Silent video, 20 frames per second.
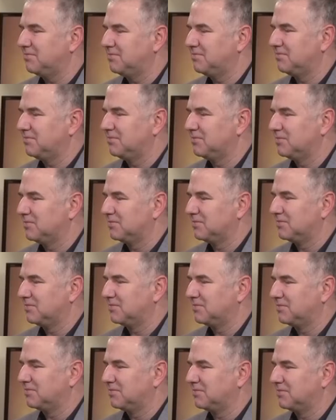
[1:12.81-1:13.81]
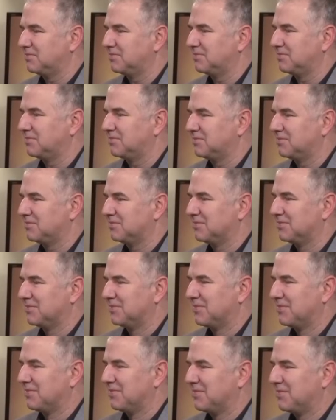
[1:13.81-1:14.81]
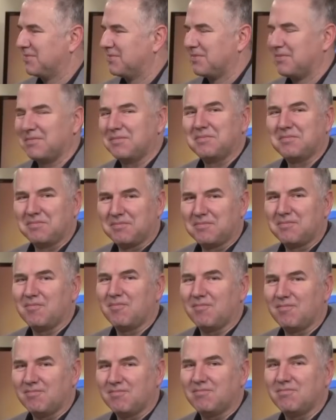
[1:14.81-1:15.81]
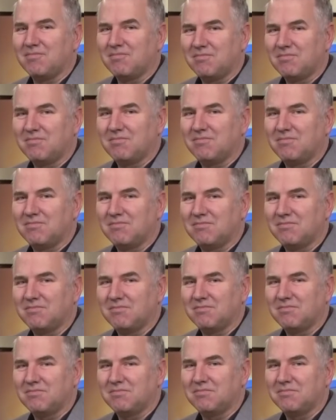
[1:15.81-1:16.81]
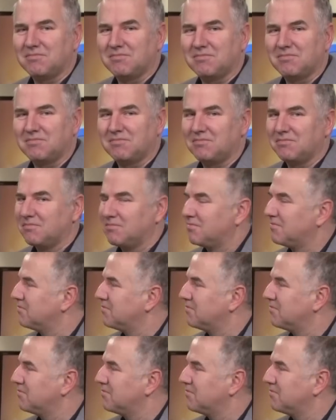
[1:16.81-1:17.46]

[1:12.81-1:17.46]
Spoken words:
This person isn't speaking.